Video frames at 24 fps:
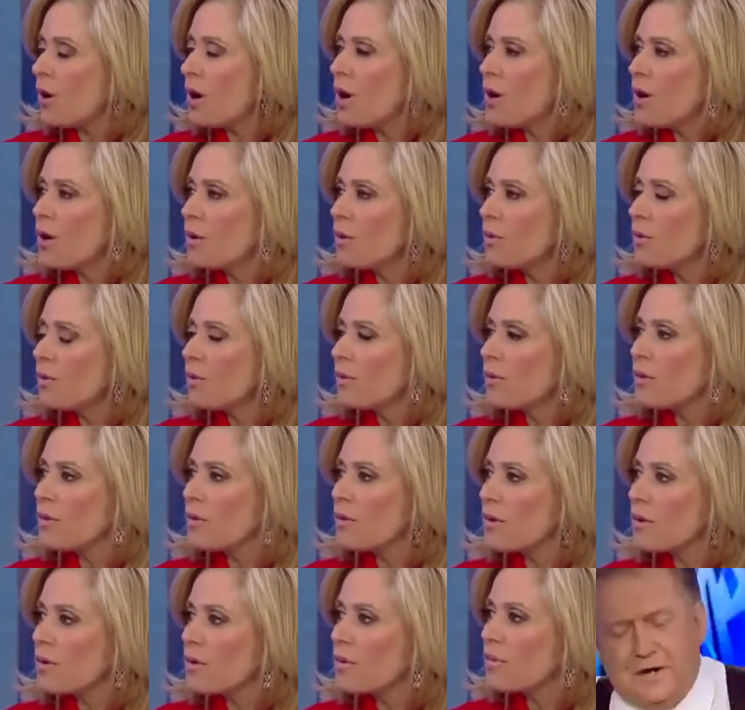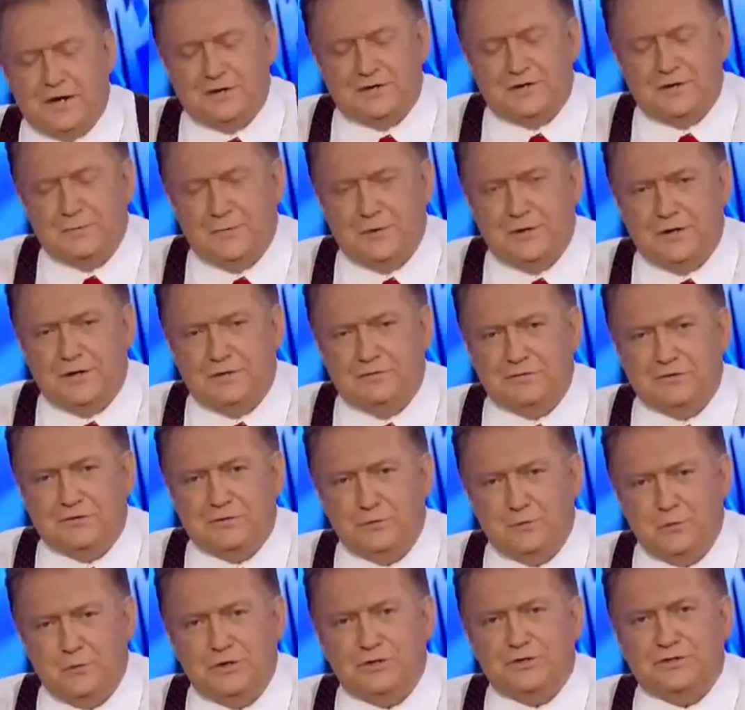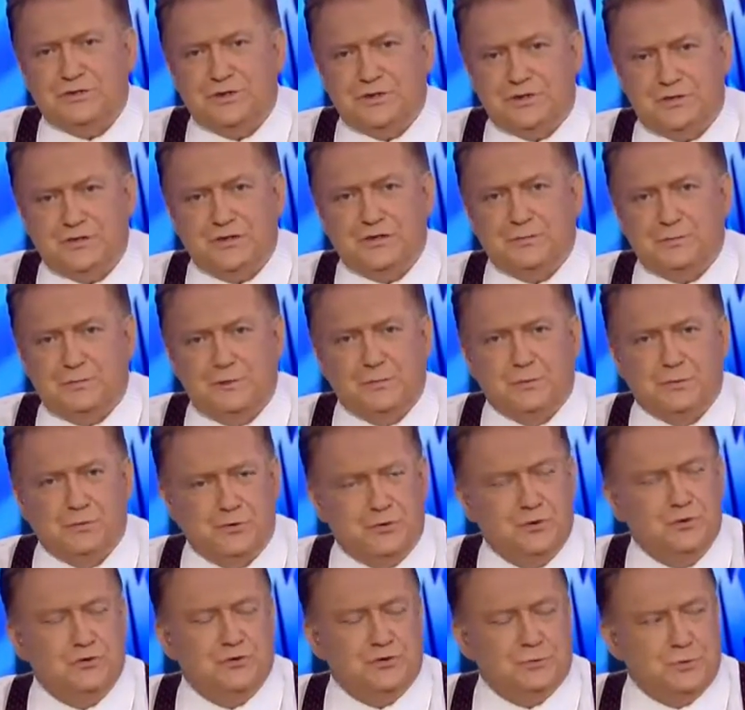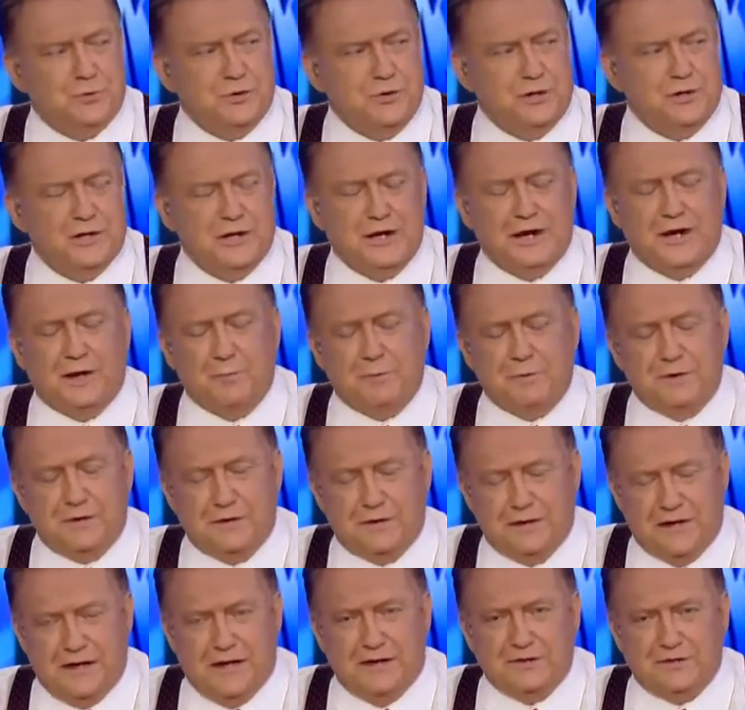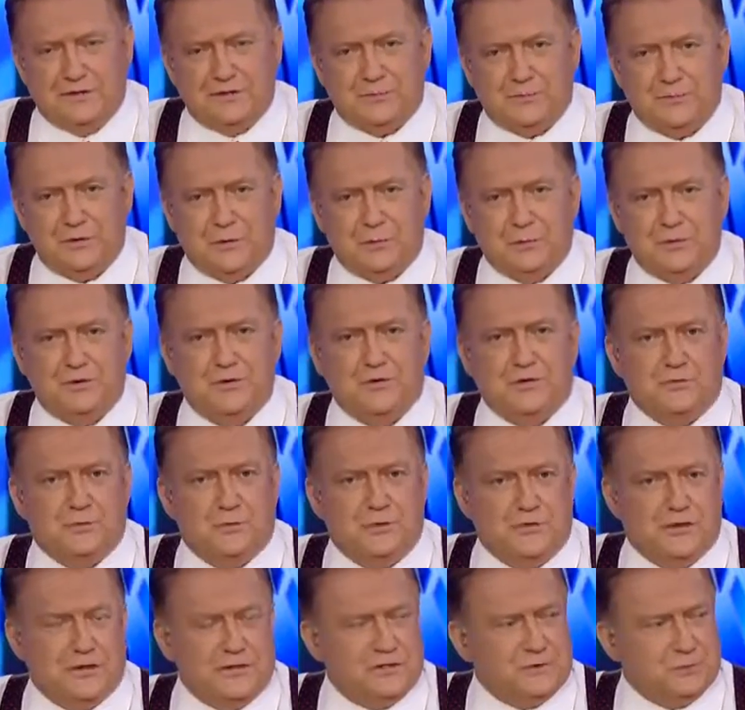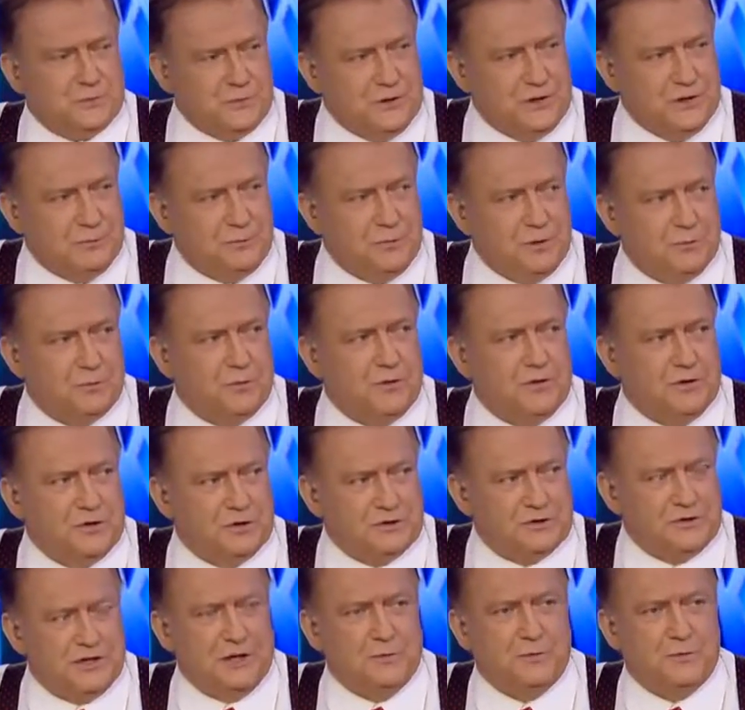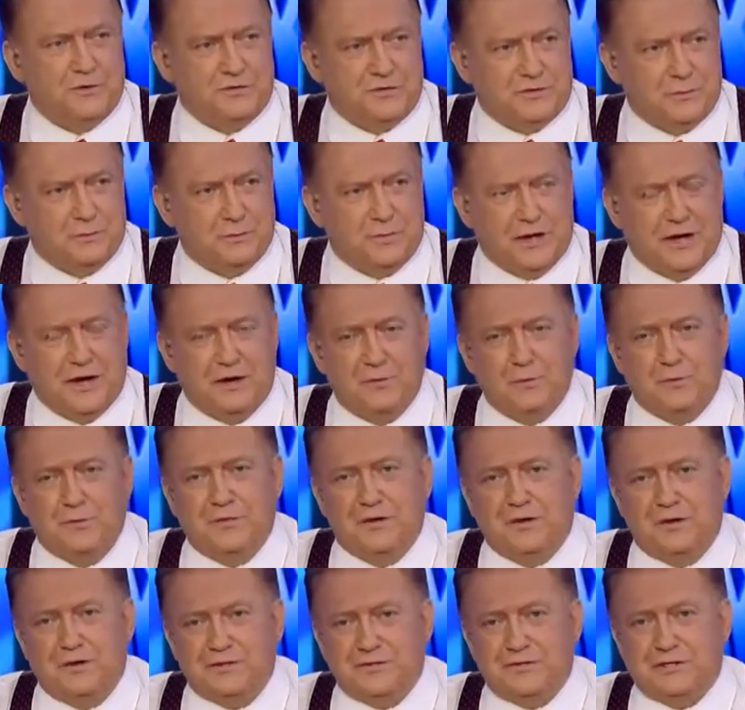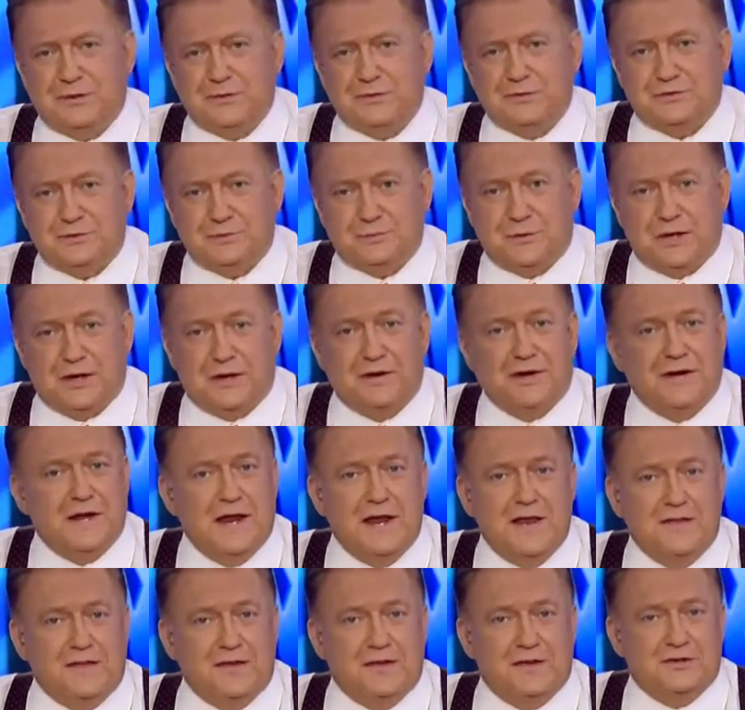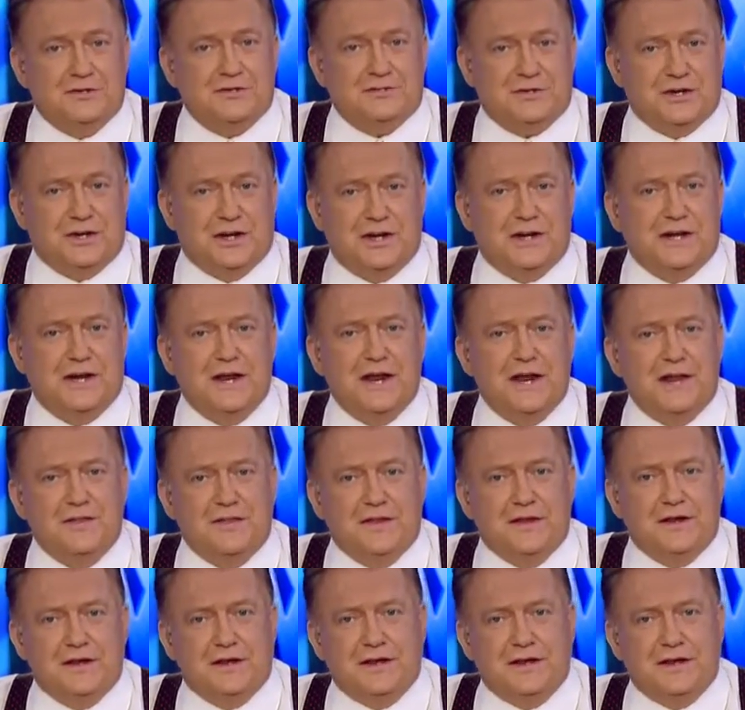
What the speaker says: You'd be surprised that many of us wish that these people do speak and be allowed to speak, because when they speak, people understand what it's about. When they understand what it's about, they understand that